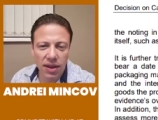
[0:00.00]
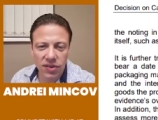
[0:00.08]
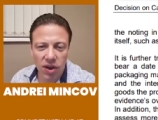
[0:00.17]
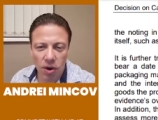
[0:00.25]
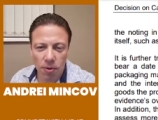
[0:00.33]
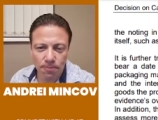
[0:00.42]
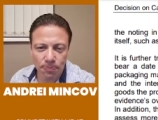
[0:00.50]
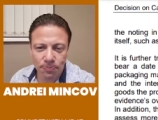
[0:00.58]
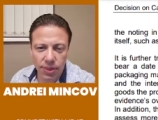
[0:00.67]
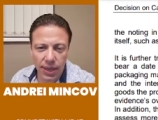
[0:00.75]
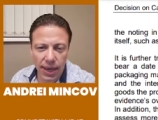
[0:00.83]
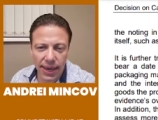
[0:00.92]
So,
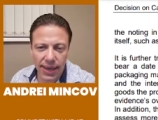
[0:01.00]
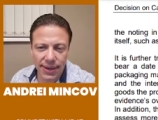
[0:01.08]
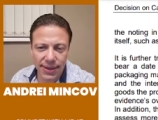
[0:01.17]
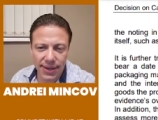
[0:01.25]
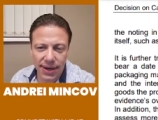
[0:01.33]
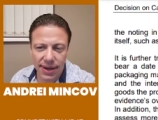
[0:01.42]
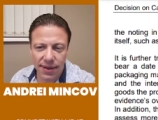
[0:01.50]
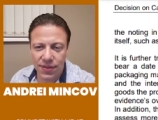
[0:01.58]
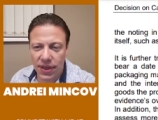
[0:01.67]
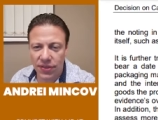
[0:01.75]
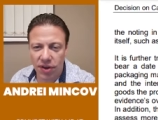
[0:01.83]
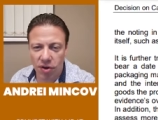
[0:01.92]
and uh,
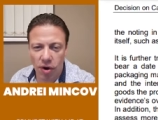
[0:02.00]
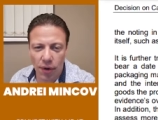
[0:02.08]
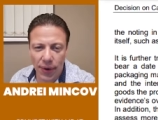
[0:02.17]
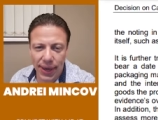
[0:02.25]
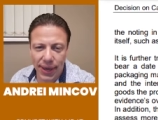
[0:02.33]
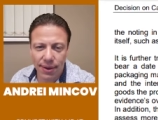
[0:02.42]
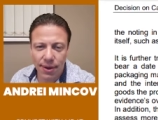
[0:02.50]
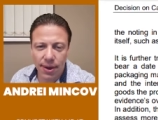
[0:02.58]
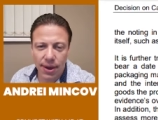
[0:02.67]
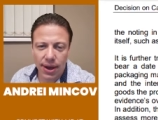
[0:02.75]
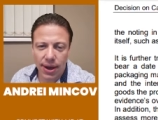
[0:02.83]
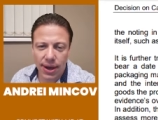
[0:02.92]
then they're going,
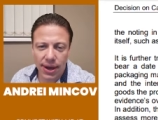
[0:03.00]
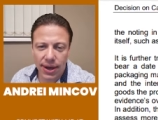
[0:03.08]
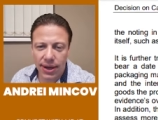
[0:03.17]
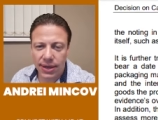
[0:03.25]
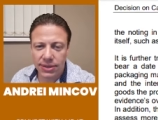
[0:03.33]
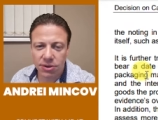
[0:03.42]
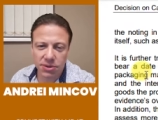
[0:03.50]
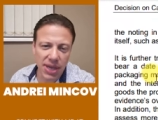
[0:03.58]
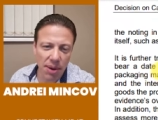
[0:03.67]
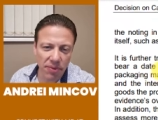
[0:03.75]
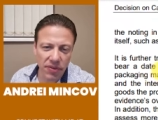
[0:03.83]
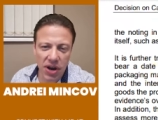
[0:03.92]
uh, so
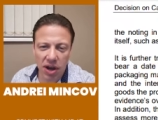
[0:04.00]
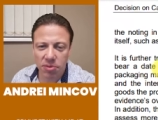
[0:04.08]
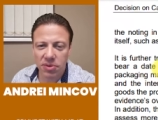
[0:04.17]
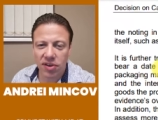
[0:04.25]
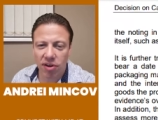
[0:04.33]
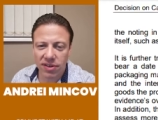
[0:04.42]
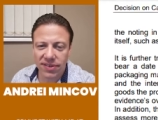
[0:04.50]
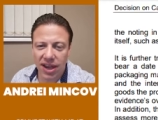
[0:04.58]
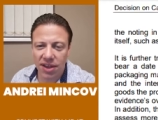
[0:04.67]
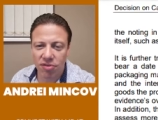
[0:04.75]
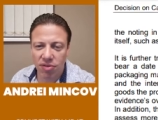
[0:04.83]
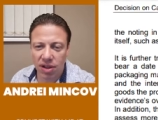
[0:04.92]
some of the documents are
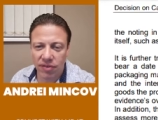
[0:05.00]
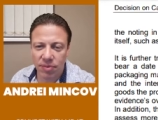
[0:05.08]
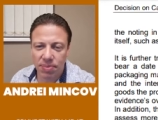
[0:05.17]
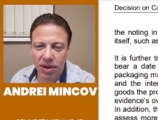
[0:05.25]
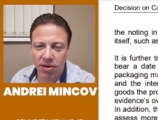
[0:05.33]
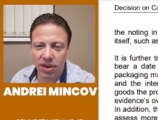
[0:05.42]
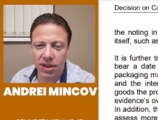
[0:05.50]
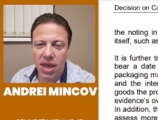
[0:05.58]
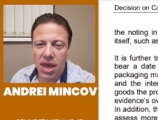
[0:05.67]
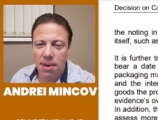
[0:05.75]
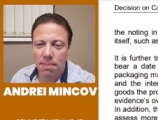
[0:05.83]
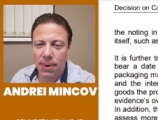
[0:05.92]
outside the relevant period,
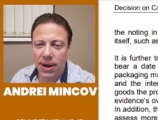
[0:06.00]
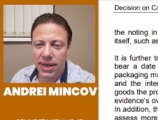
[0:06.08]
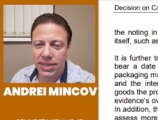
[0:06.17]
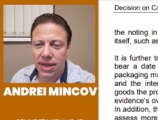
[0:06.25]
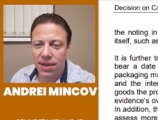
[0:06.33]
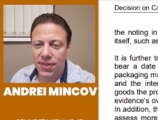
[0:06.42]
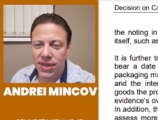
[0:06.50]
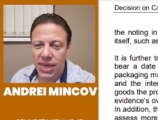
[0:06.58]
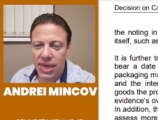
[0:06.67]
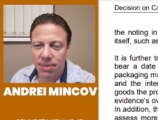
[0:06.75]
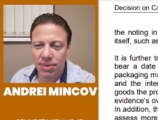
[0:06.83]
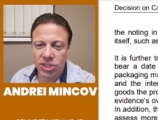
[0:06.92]
but the
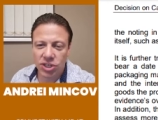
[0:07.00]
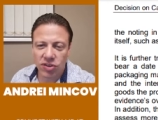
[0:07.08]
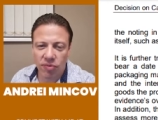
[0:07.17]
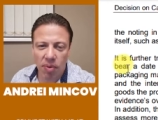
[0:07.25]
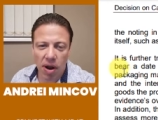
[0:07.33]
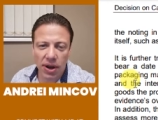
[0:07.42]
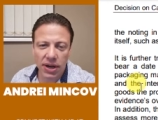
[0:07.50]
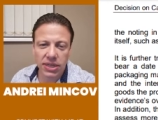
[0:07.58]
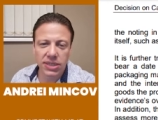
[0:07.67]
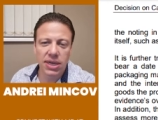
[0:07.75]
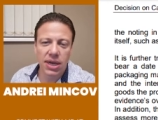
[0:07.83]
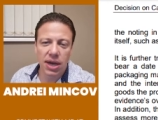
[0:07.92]
images of
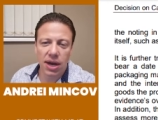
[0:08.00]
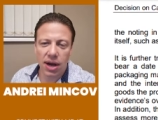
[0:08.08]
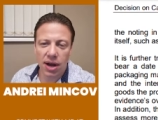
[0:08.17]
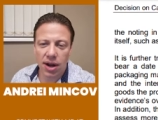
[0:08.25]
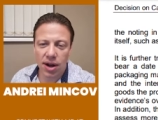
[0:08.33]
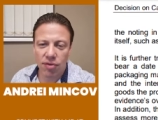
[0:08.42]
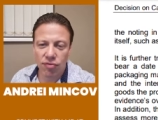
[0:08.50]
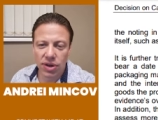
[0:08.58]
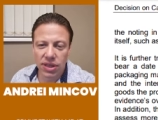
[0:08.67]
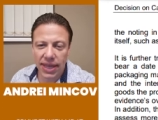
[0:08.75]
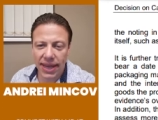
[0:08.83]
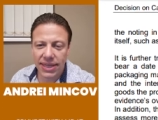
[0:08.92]
products uh,
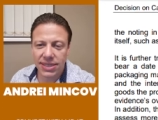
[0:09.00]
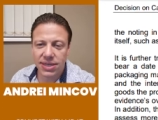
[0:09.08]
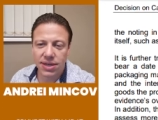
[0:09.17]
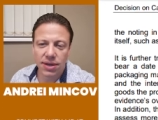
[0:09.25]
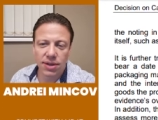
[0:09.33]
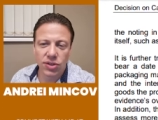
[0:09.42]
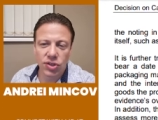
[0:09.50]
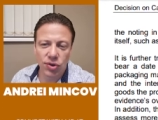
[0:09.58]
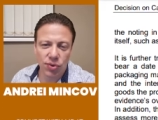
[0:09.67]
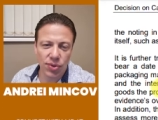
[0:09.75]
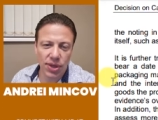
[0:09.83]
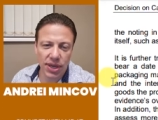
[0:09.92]
relate
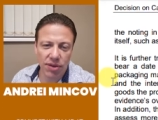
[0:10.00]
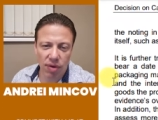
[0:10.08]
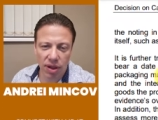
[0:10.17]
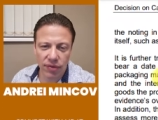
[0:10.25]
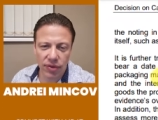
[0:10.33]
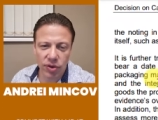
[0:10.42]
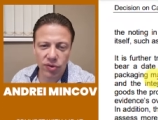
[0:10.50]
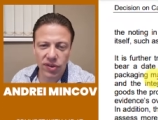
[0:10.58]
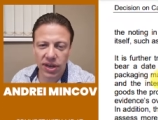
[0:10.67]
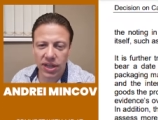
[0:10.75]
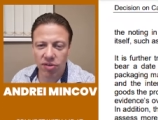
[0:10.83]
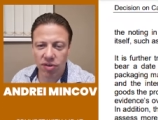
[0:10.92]
to the relevant goods on
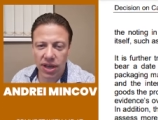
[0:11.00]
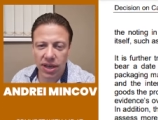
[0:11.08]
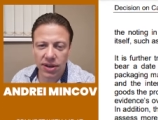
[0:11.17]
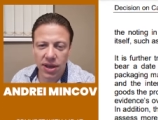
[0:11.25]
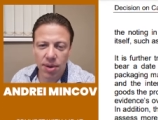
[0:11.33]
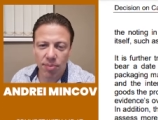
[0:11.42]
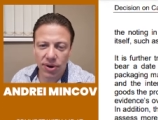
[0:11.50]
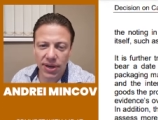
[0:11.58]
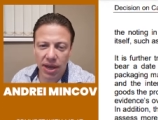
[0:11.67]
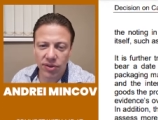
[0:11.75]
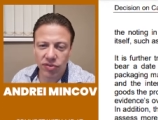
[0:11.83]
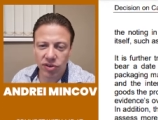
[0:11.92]
the internet.
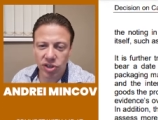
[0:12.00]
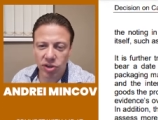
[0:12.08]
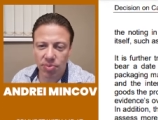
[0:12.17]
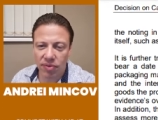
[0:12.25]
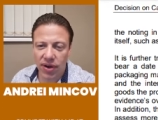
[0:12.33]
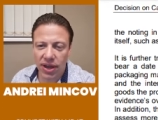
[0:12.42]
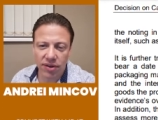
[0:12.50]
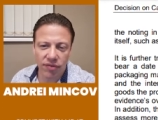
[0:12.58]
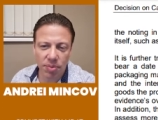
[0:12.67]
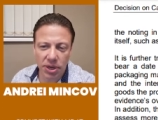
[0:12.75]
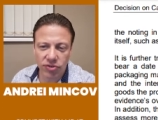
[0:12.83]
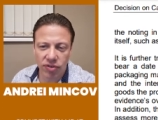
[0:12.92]
Printout, screenshot provide
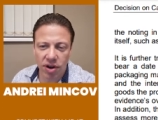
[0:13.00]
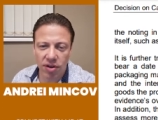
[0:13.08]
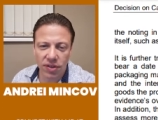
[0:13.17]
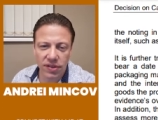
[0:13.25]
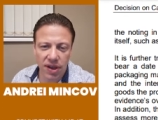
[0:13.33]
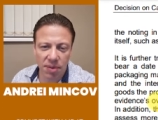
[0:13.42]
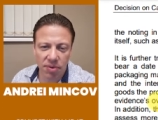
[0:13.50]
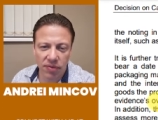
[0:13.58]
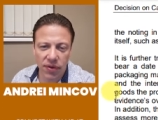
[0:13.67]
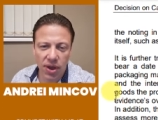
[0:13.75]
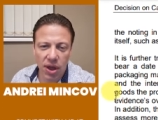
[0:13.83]
information regarding the type of